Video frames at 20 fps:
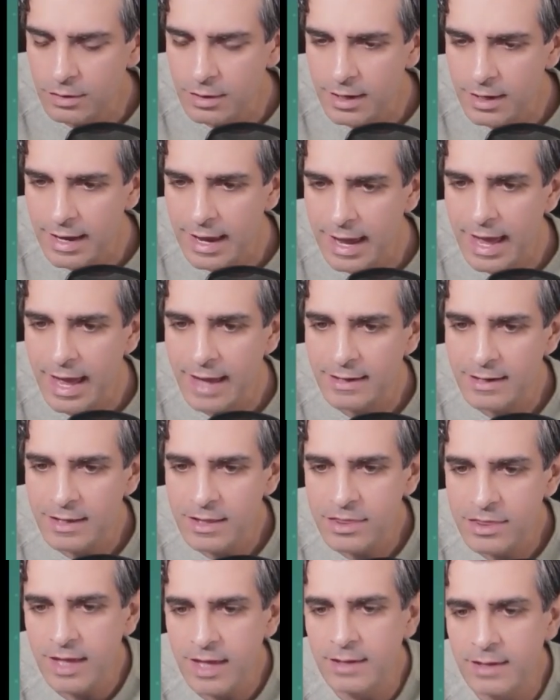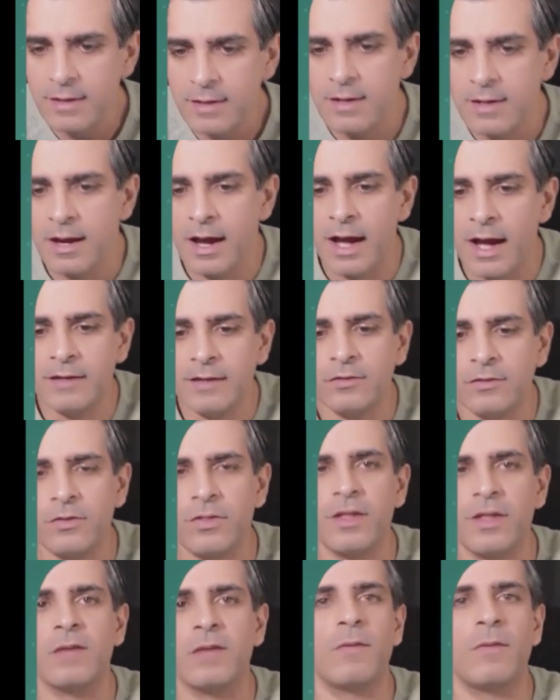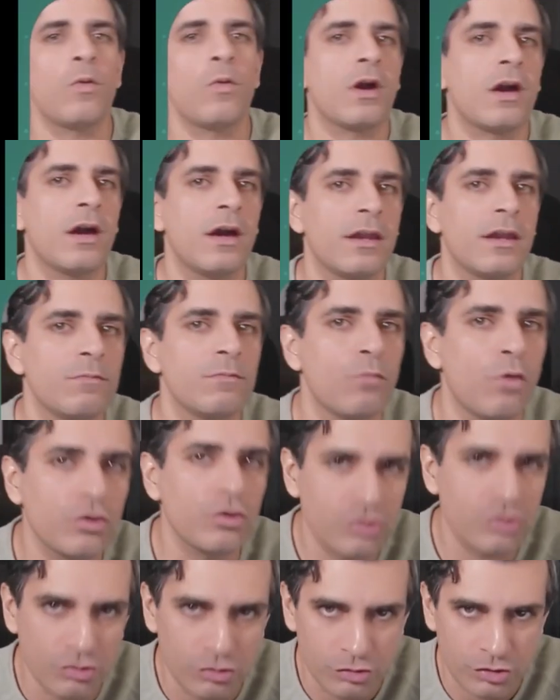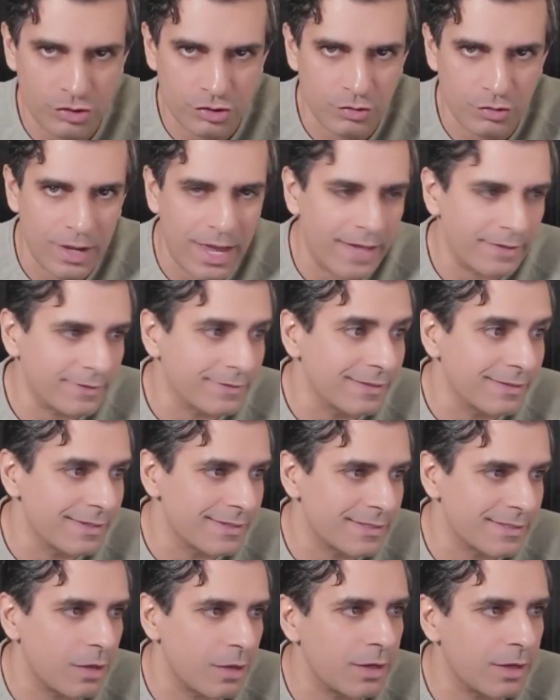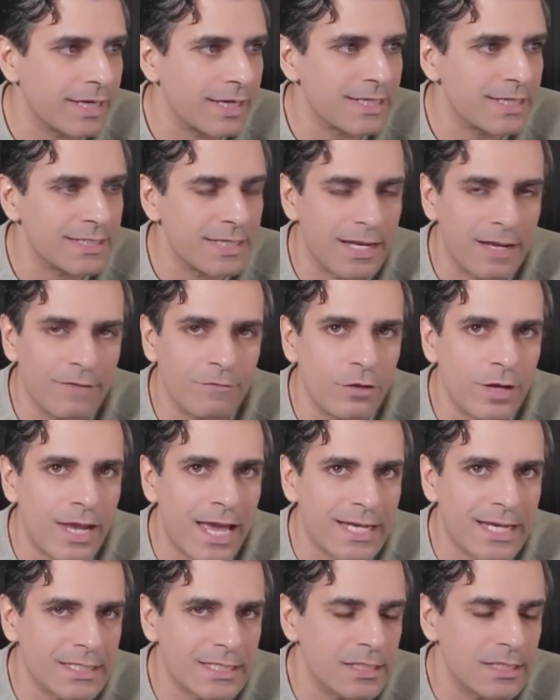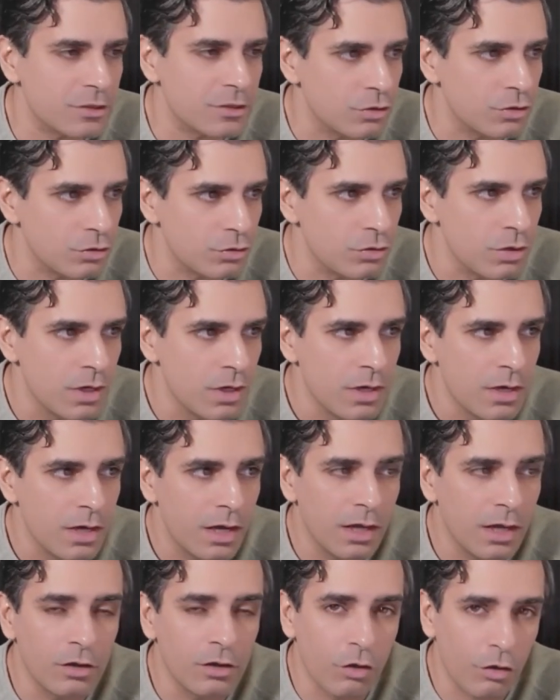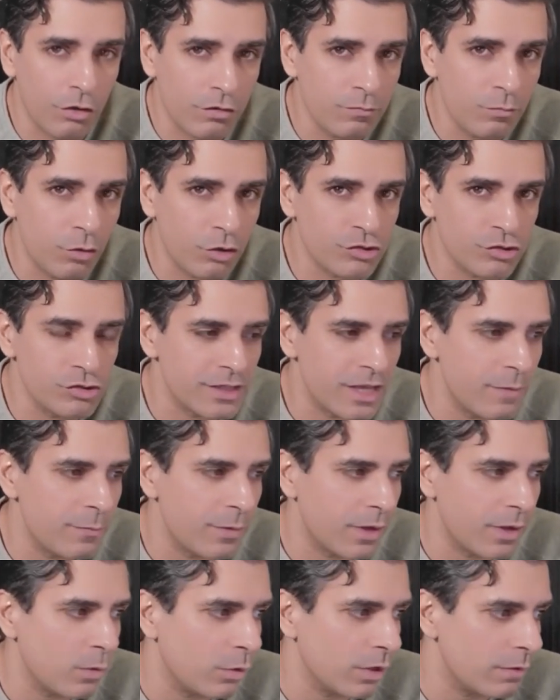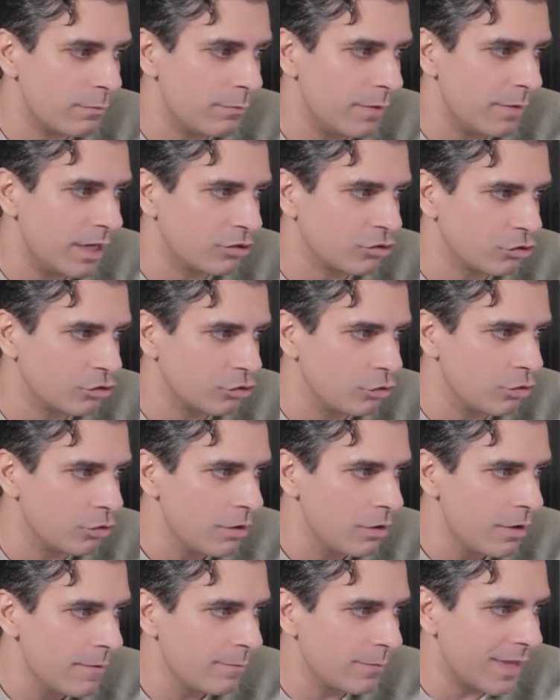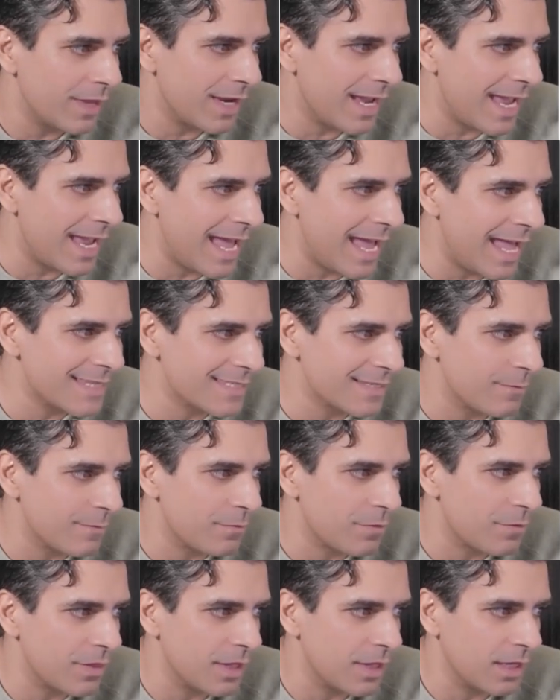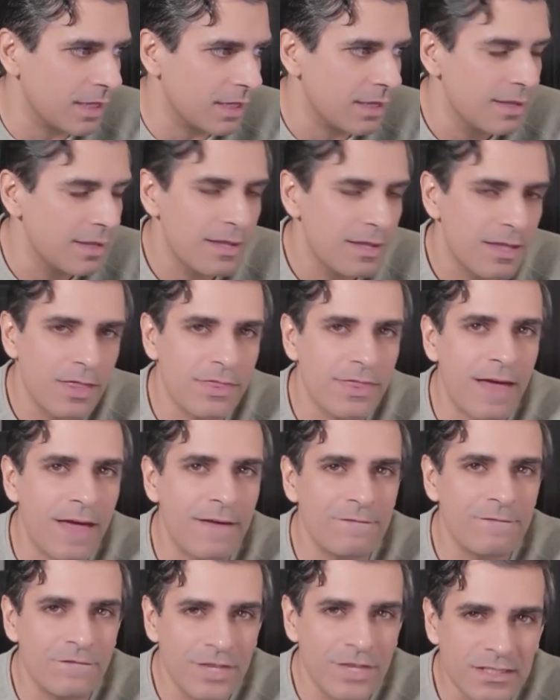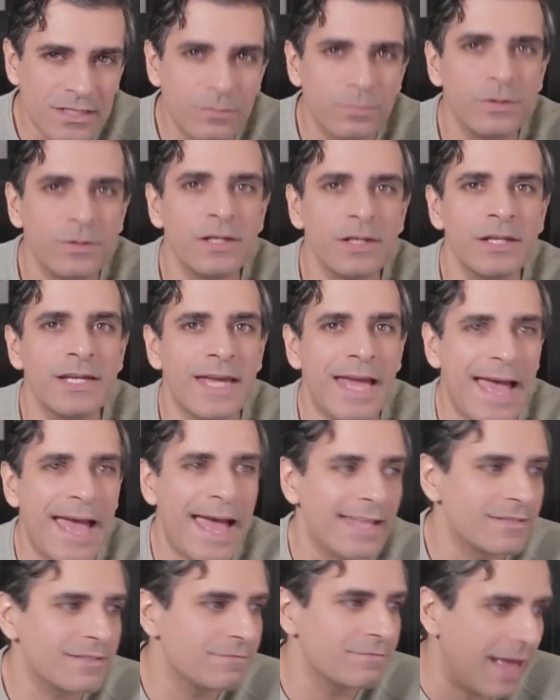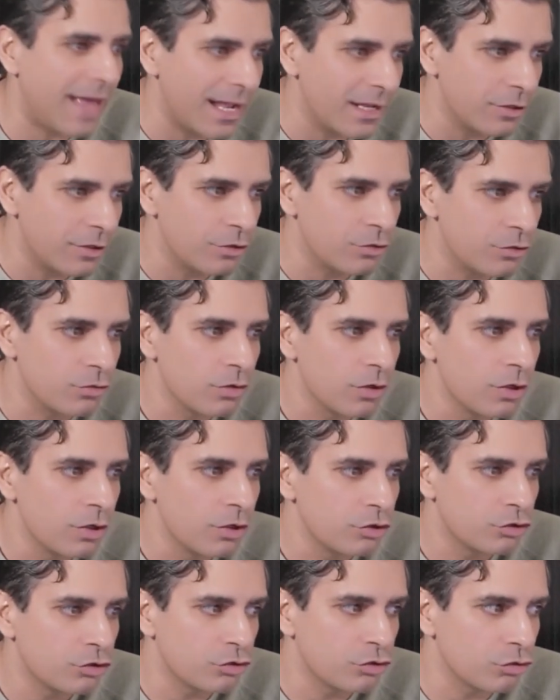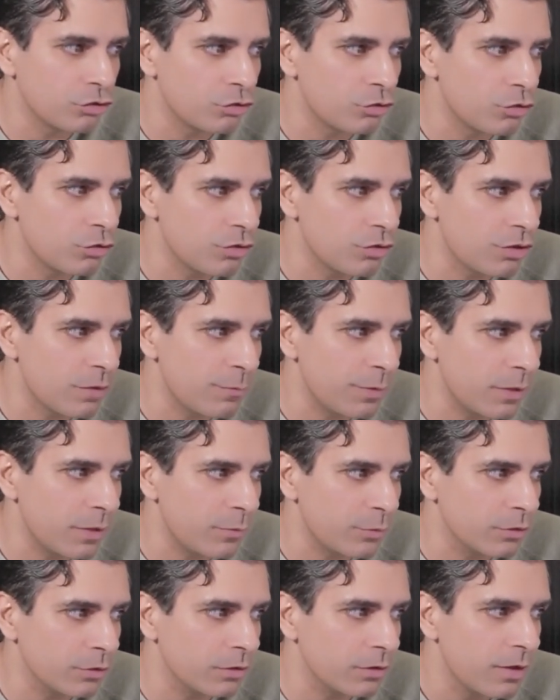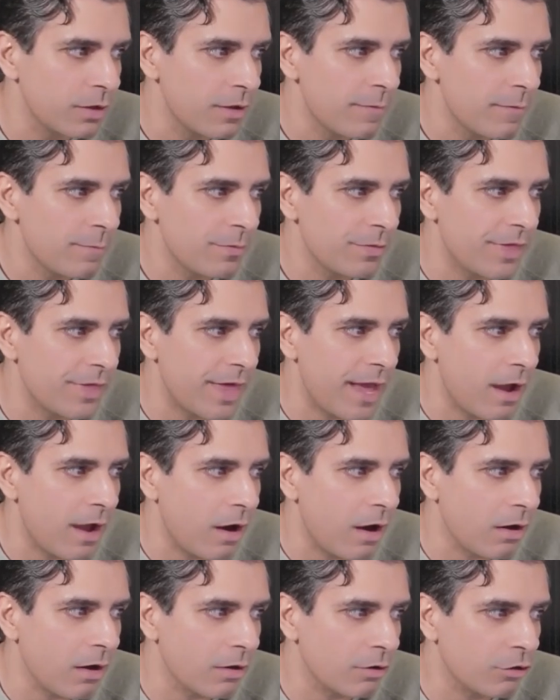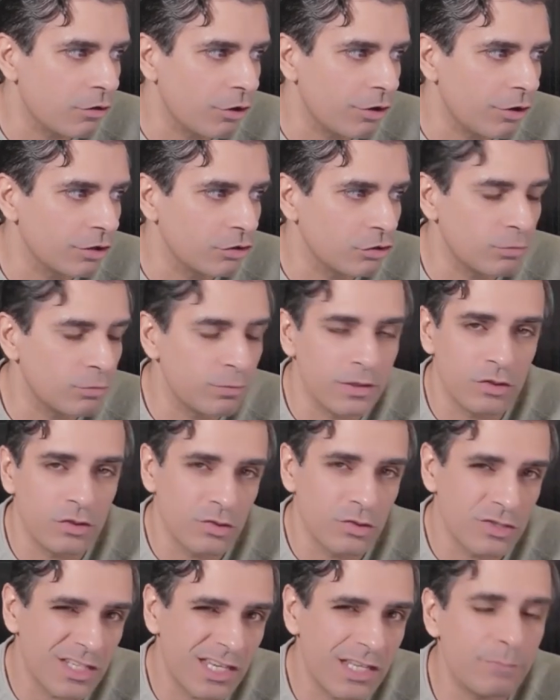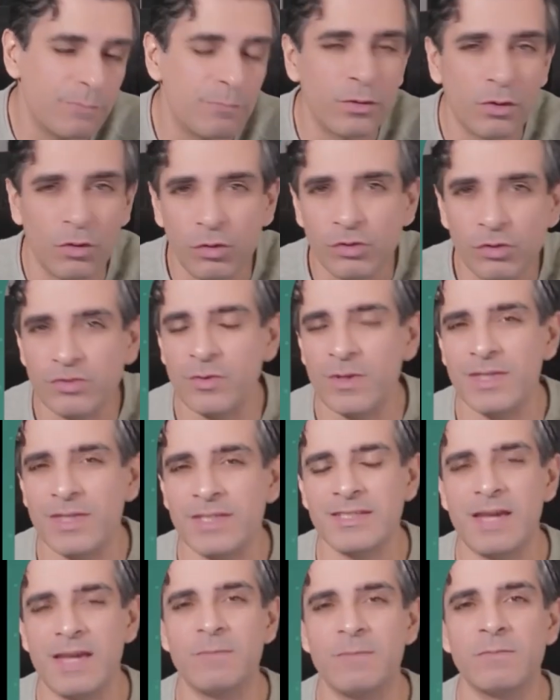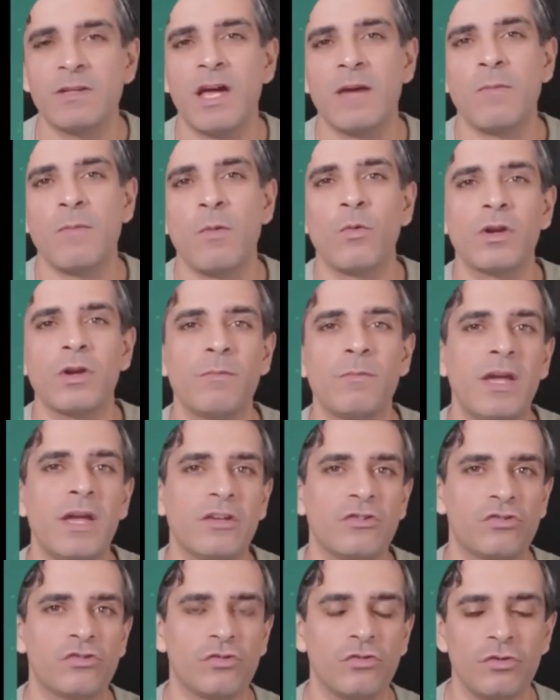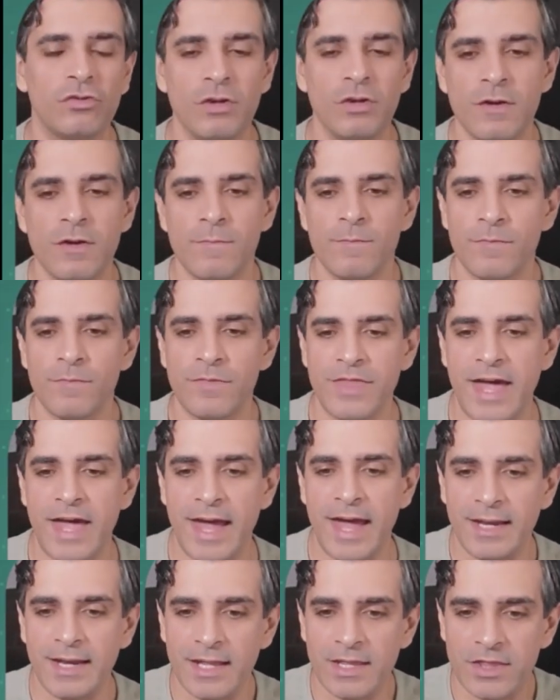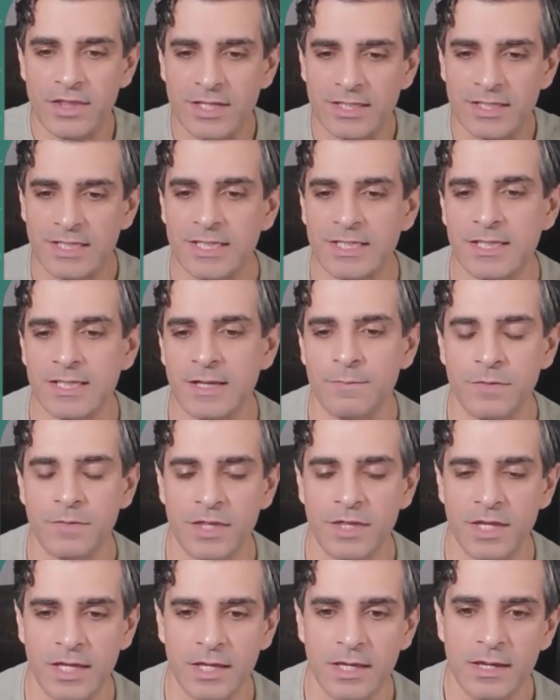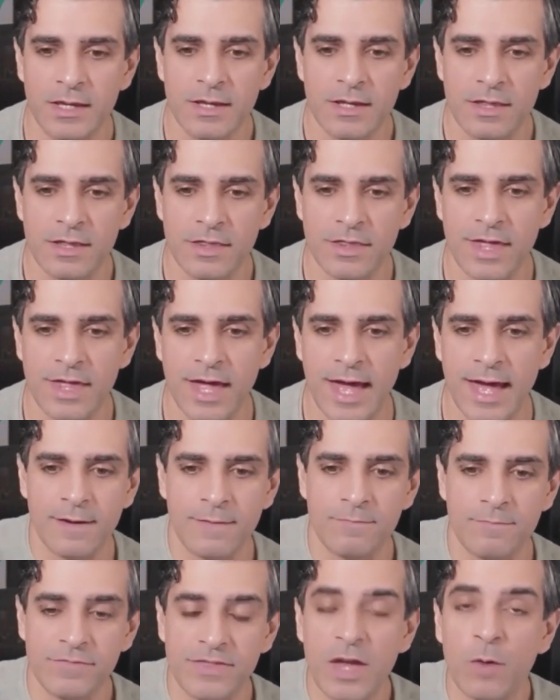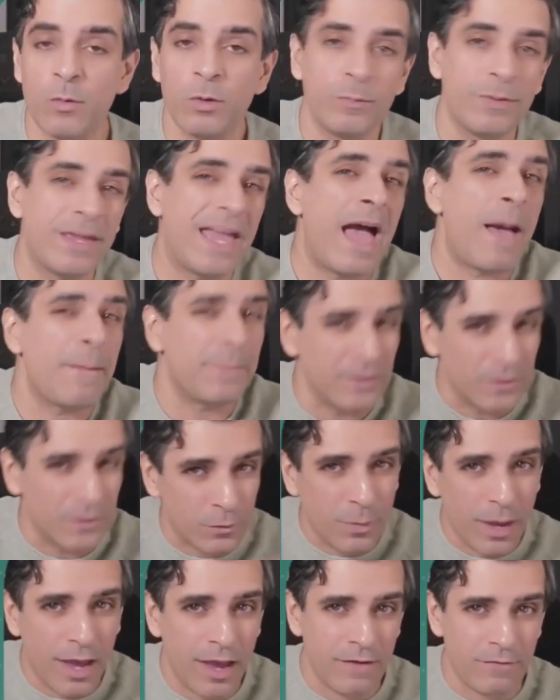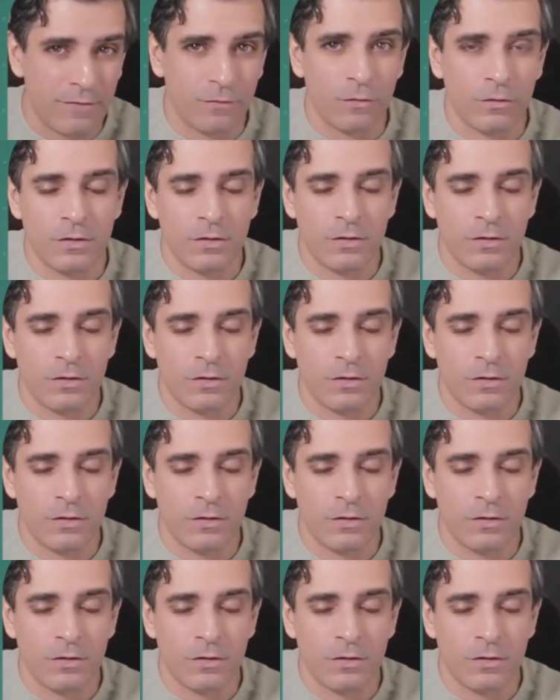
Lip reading: And then I need to think about what kind of modules to add to this. Now, like I said, I've got access to a lot of modules, but I want to make sure that I add something that visibly adds value to the people that are going to be using it. But also at the same time, I want to make sure that this is something that they will be happy to pay for.